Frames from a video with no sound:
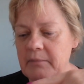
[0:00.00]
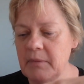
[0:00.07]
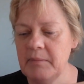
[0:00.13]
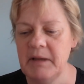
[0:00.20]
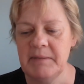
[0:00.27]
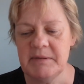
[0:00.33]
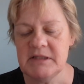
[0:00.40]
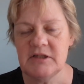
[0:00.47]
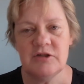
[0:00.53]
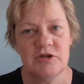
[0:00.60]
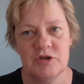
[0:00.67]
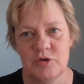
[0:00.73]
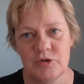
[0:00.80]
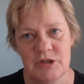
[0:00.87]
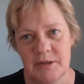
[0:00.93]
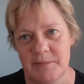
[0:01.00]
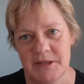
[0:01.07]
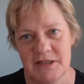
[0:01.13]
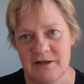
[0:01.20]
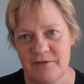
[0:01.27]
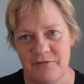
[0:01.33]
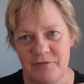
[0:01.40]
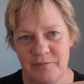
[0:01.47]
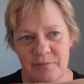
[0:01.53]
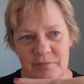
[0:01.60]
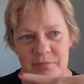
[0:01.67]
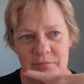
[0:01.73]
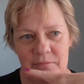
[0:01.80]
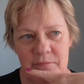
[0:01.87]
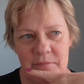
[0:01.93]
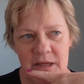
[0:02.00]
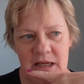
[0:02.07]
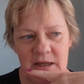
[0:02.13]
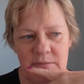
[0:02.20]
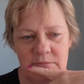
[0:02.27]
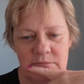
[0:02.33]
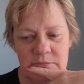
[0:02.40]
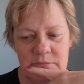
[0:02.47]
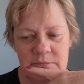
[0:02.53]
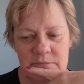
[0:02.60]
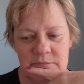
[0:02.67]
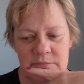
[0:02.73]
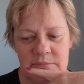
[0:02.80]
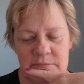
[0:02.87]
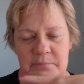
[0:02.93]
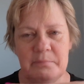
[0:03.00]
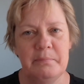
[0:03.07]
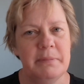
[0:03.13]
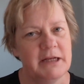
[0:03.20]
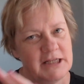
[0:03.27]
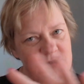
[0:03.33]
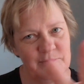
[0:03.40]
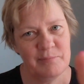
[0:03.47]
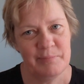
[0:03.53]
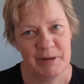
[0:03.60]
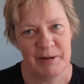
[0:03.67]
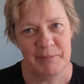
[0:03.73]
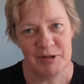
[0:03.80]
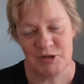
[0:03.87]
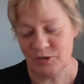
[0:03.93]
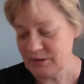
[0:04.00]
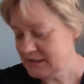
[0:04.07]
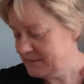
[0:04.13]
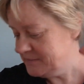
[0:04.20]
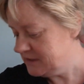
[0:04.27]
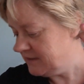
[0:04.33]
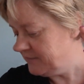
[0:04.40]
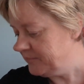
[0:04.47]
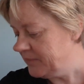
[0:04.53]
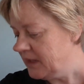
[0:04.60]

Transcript: Maybe show some stuff from May, but it's pretty much all the same stuff.